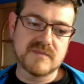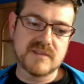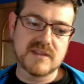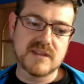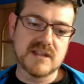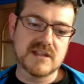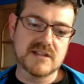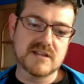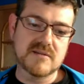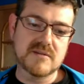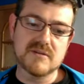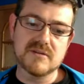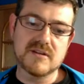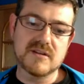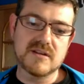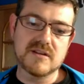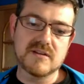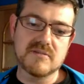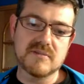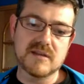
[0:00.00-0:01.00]
things about
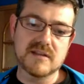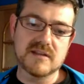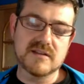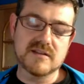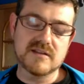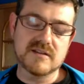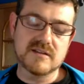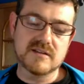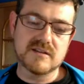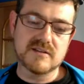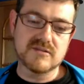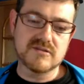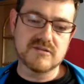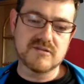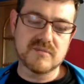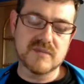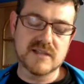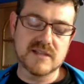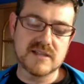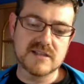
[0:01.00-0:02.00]
it, but not so
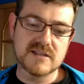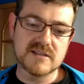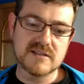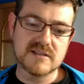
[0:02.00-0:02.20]
much.